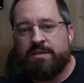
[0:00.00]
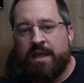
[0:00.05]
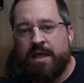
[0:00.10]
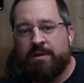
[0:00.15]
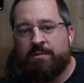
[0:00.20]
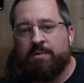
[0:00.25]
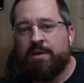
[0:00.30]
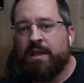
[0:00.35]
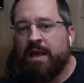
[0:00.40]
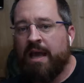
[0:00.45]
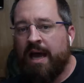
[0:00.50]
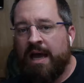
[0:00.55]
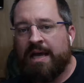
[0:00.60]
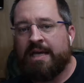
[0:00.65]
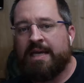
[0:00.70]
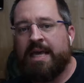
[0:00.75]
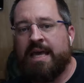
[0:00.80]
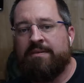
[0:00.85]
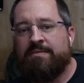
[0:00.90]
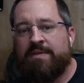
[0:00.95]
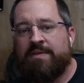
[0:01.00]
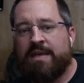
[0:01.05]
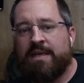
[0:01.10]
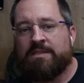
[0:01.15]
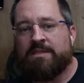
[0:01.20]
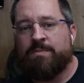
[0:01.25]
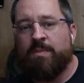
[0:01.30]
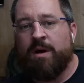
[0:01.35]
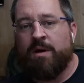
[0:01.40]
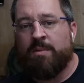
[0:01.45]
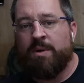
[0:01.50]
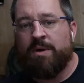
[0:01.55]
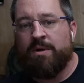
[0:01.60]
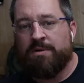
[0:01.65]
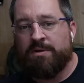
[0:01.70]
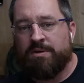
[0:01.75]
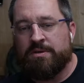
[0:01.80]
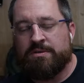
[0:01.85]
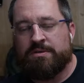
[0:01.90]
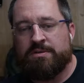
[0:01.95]
like really high kV small
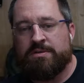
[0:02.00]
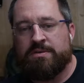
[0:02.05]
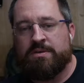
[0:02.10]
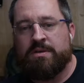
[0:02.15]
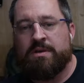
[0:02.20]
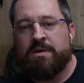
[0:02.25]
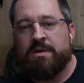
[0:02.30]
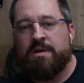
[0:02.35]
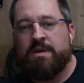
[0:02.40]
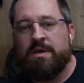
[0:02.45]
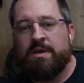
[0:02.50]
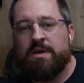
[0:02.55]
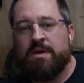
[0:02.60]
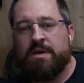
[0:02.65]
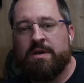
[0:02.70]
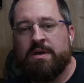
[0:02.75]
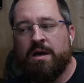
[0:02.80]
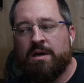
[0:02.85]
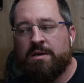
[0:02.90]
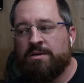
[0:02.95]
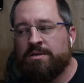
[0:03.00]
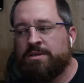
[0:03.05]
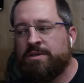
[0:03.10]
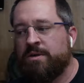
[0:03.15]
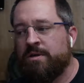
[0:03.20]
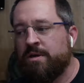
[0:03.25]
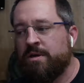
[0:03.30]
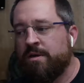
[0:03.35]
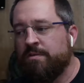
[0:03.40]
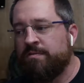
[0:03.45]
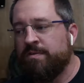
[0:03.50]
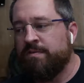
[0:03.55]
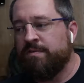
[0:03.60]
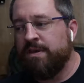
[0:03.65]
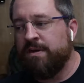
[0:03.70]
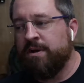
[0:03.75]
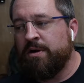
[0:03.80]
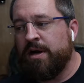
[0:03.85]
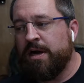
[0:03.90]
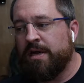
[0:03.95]
motors under 250
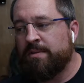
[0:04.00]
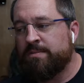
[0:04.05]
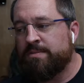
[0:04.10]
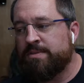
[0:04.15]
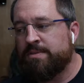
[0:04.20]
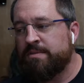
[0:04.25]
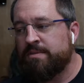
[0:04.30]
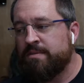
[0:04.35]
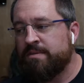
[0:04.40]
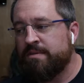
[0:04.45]
grams.